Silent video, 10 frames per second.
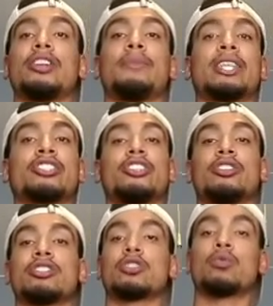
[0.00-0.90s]
you make sure you
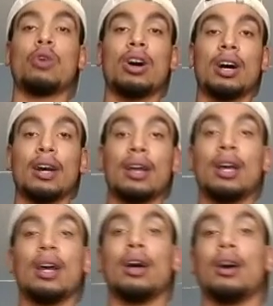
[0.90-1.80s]
can squat
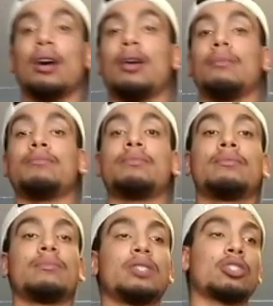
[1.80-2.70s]

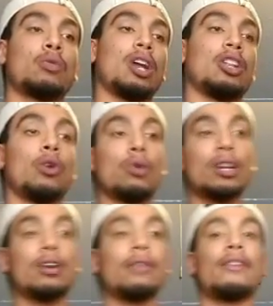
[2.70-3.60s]
low
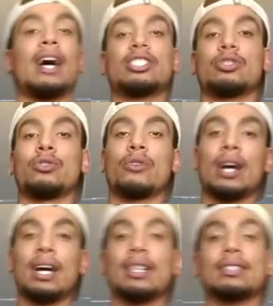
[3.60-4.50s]
enough, ass to
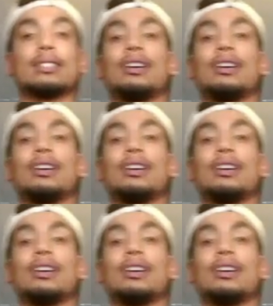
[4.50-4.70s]
grass,